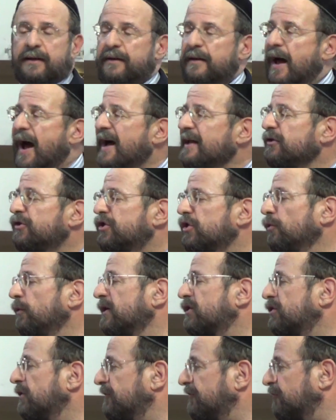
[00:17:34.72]
Non
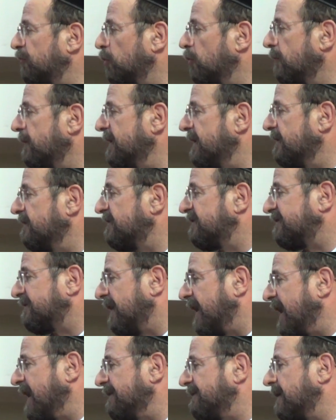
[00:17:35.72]
Jewish historians
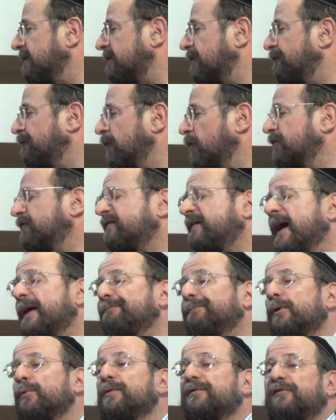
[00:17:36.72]
say that the first
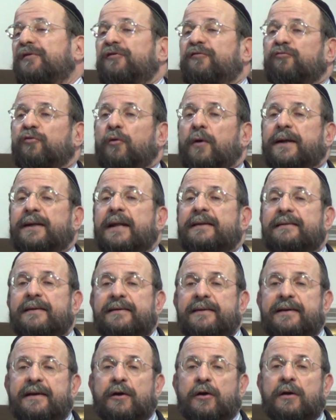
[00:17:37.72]
temple was destroyed in
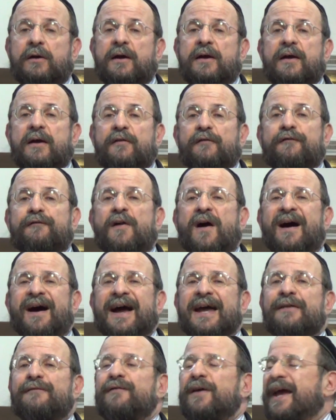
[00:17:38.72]
the year
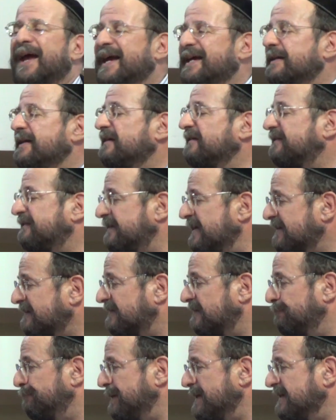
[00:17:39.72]

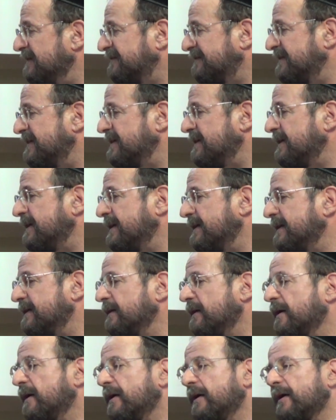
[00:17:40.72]
586
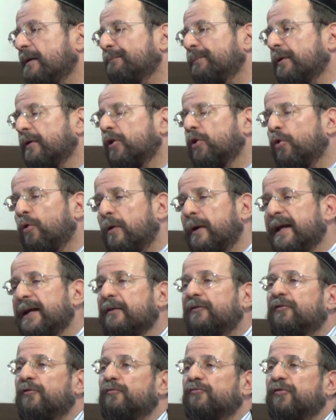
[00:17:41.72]
BCE, but
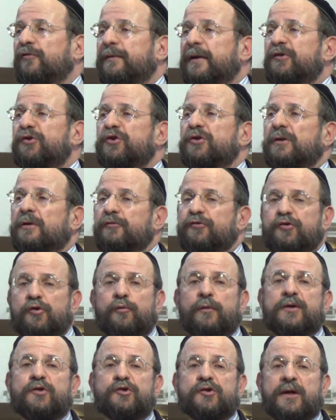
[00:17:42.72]
according to traditional
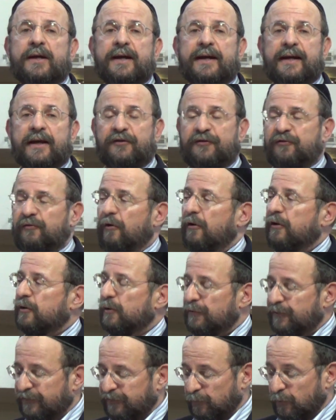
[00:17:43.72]
Jewish
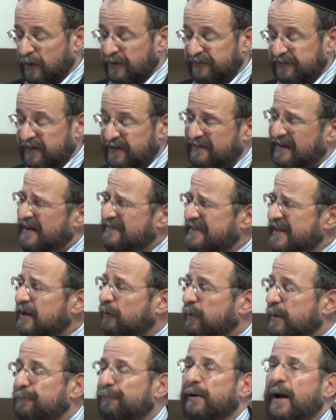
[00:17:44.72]
historical sources, I
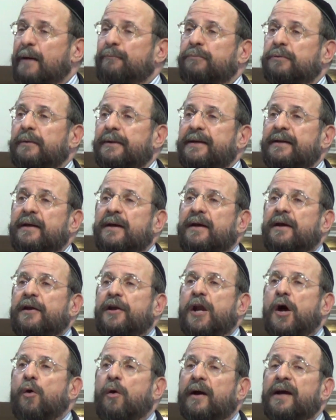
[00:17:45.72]
think we probably
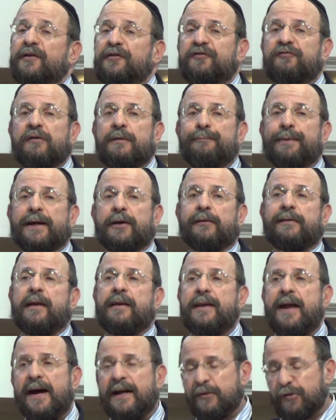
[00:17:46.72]
know our history better
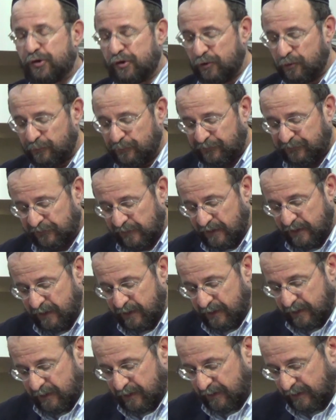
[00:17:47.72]
than non Jews.
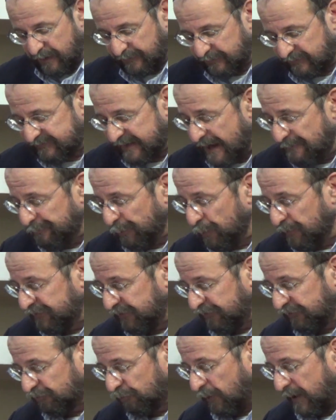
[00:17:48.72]
Uh, the temple was
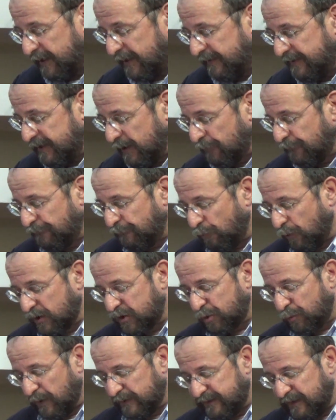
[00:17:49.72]
destroyed in the year
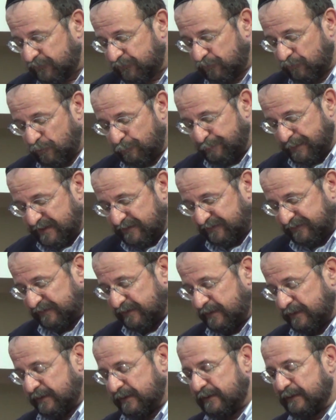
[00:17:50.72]
422
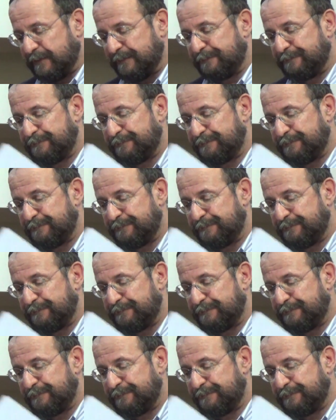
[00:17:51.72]
BCE.